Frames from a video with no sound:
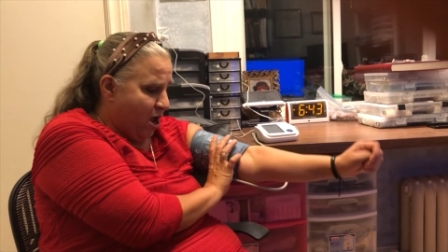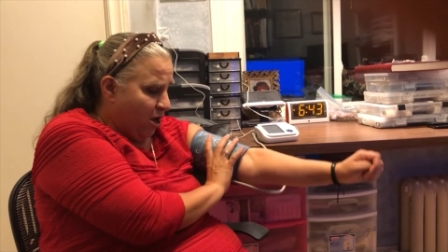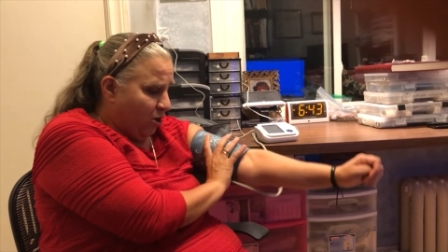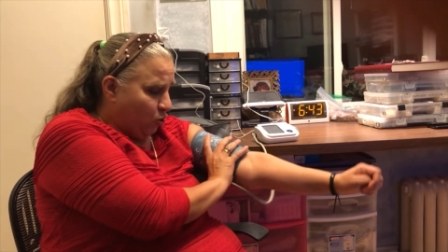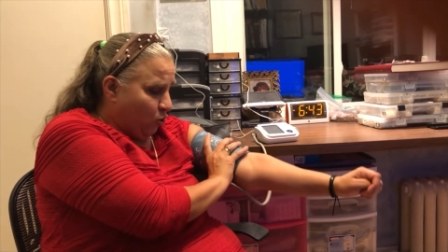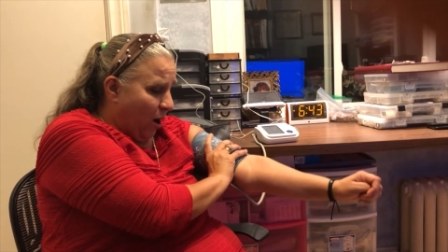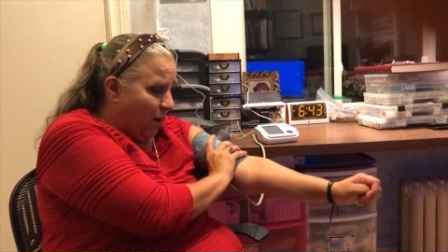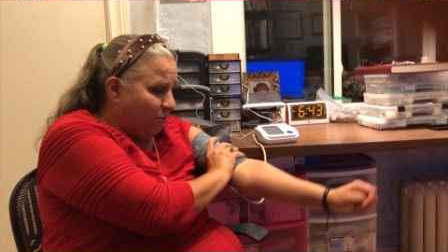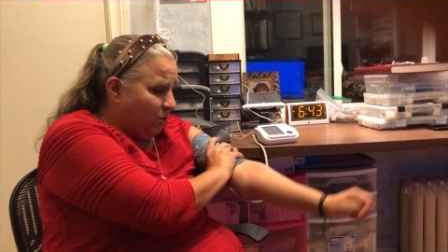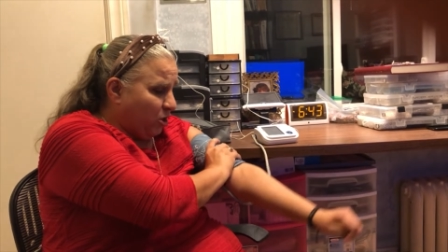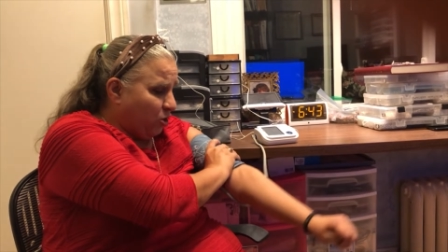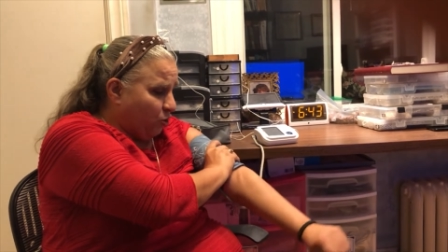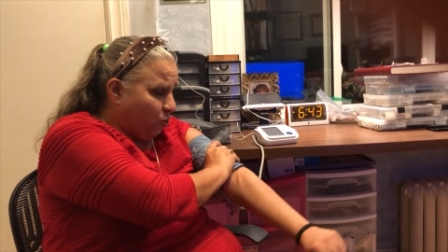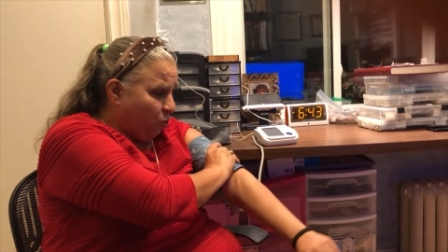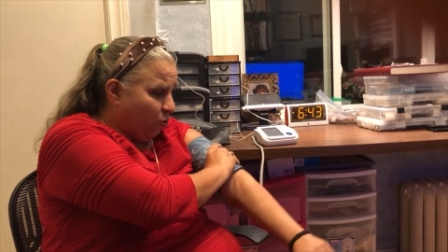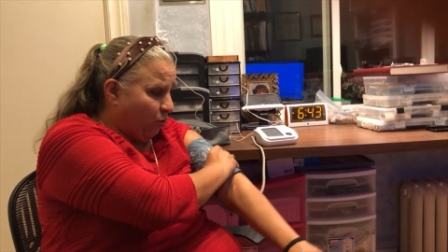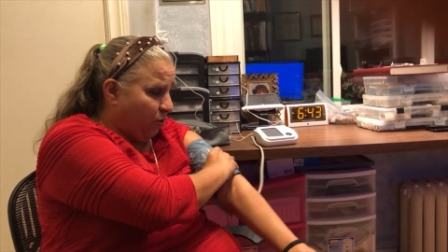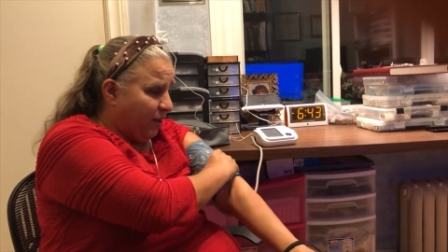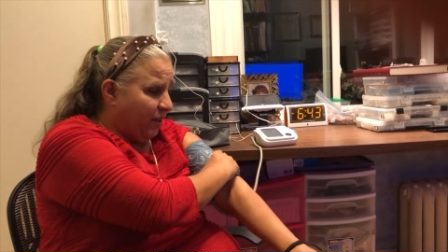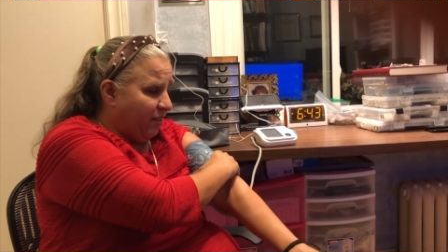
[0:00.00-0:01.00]
So I'm just
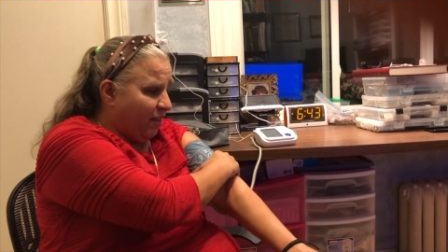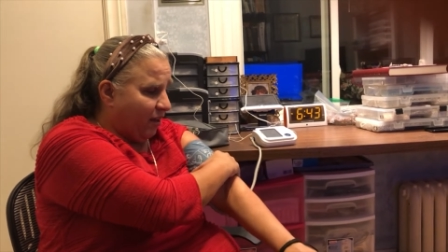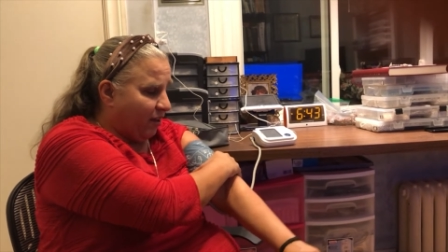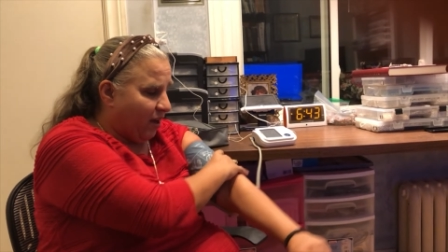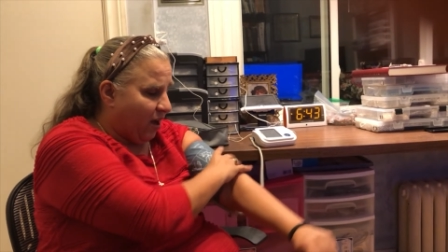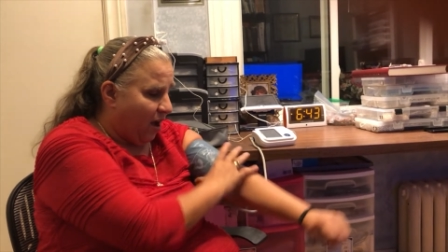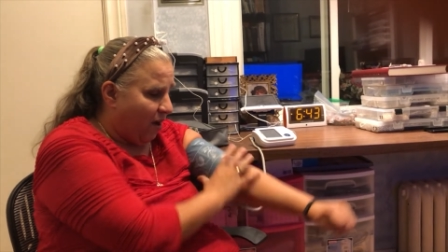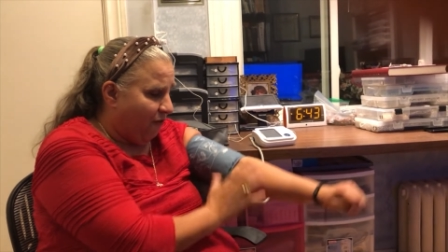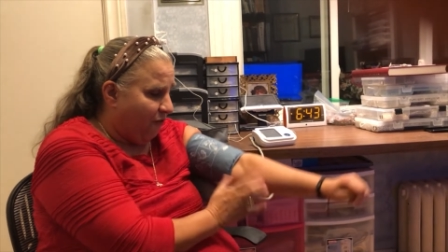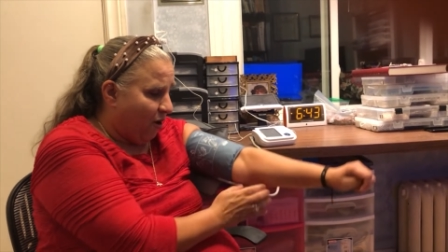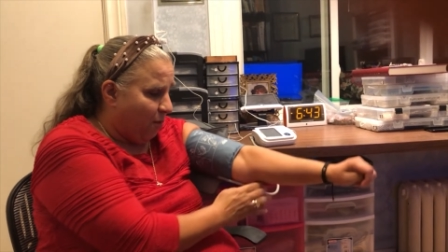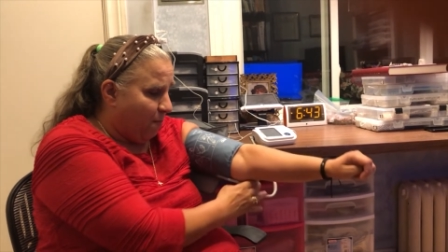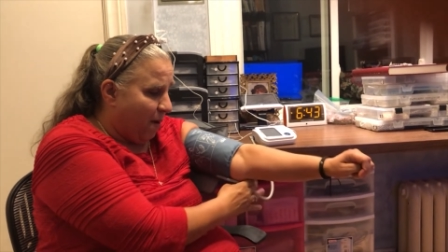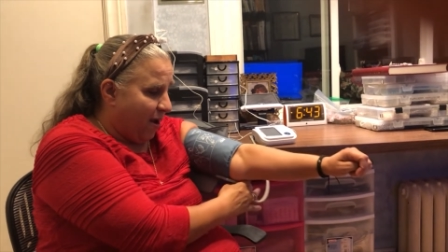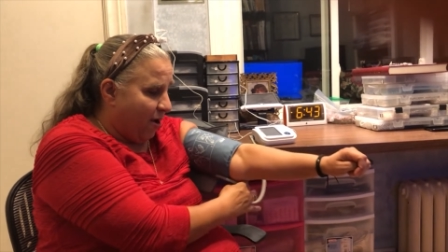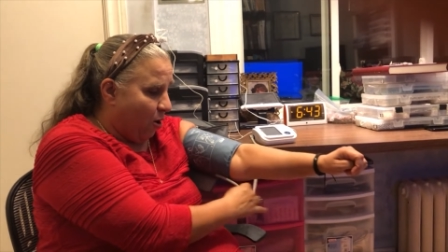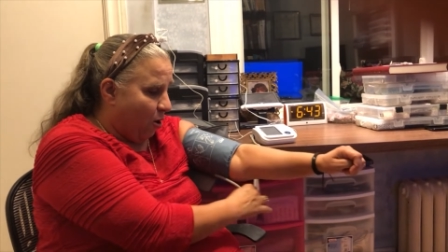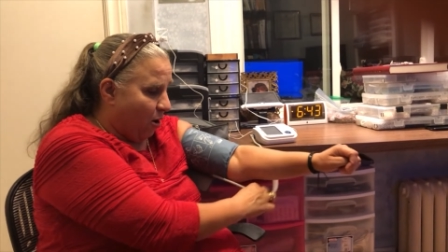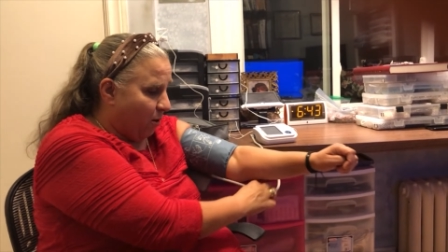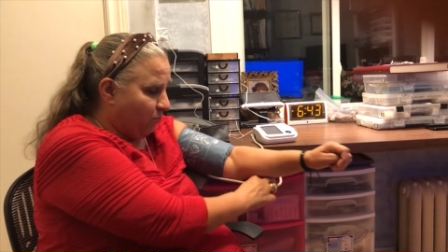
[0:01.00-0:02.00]
turning the cuff on
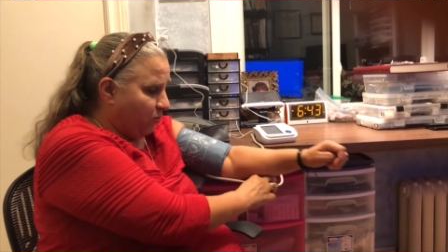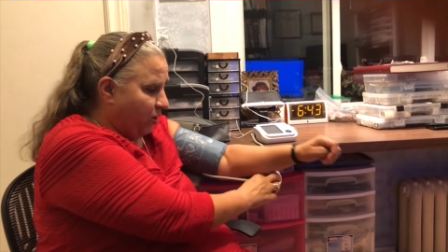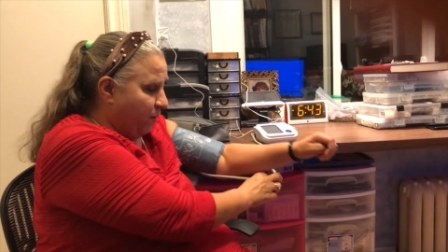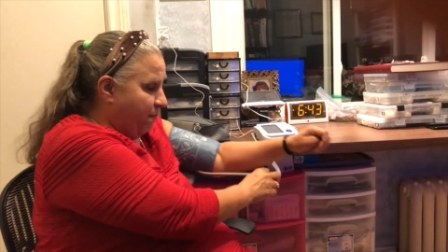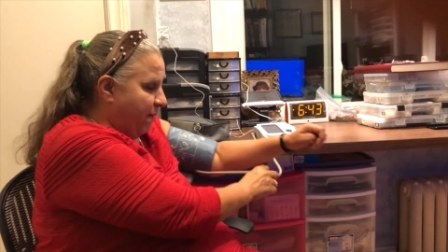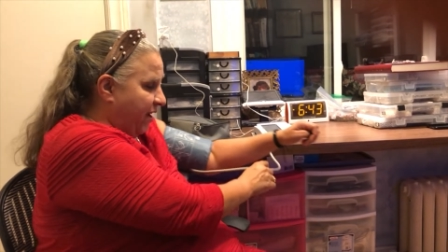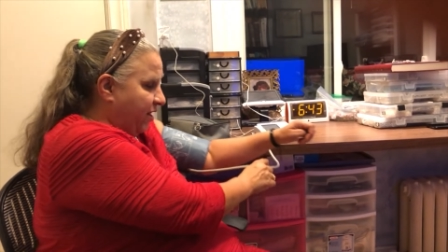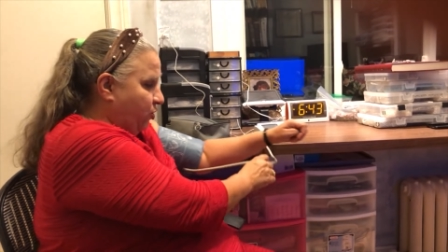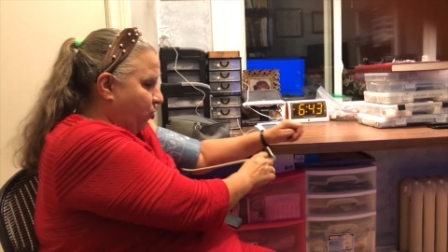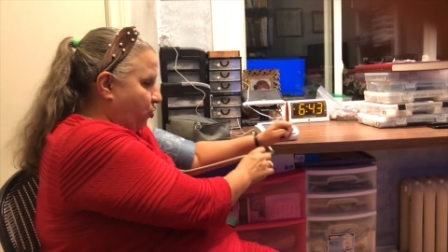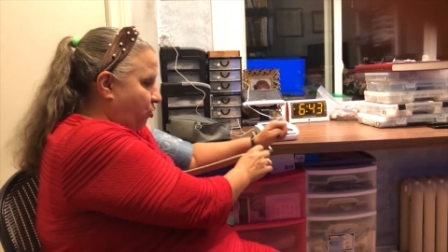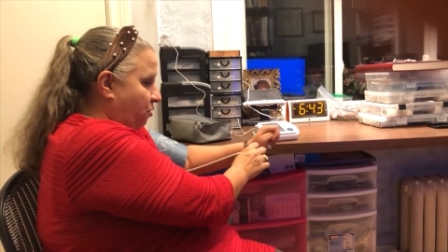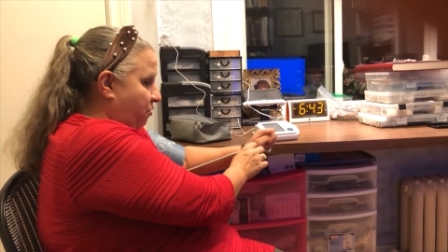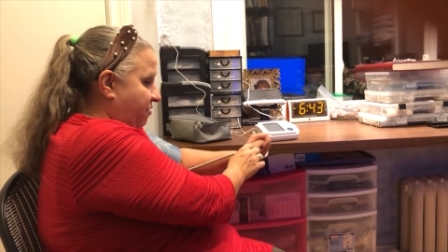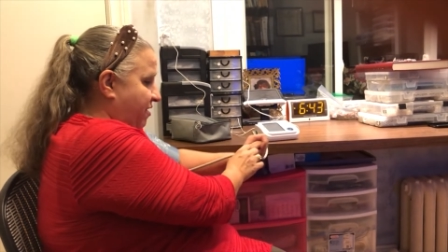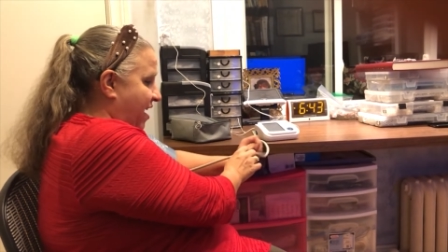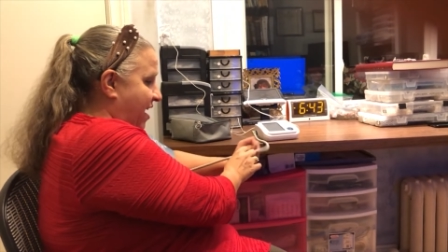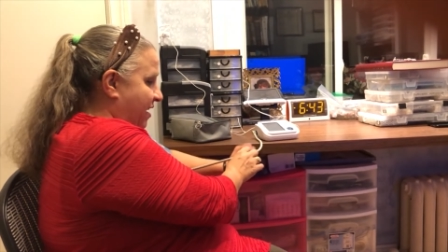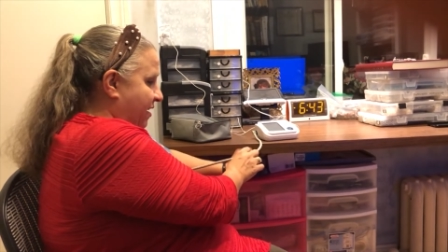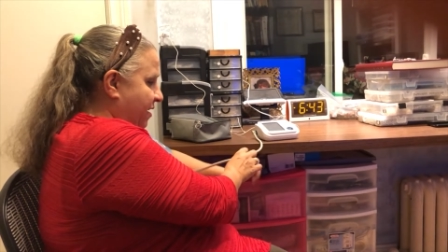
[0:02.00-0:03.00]
my arm to make sure
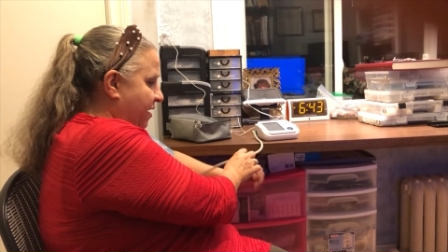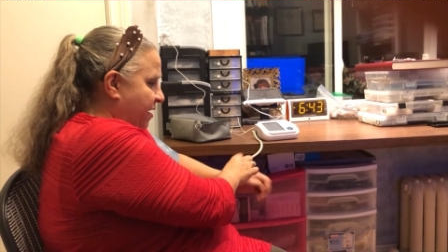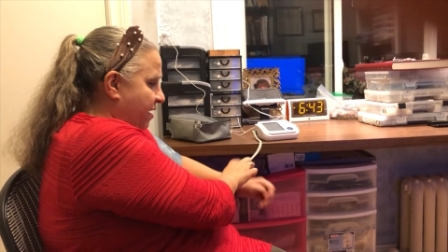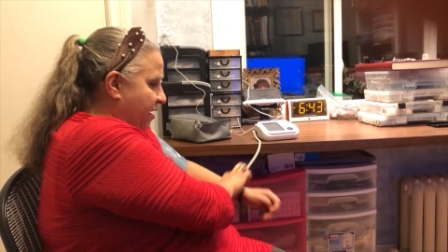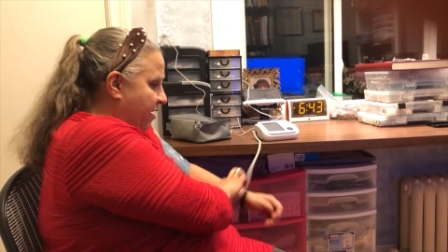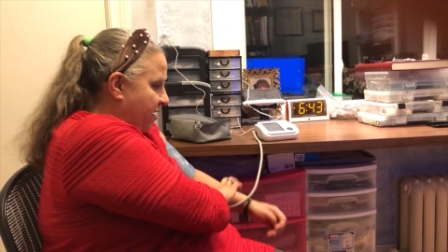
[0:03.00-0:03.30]
that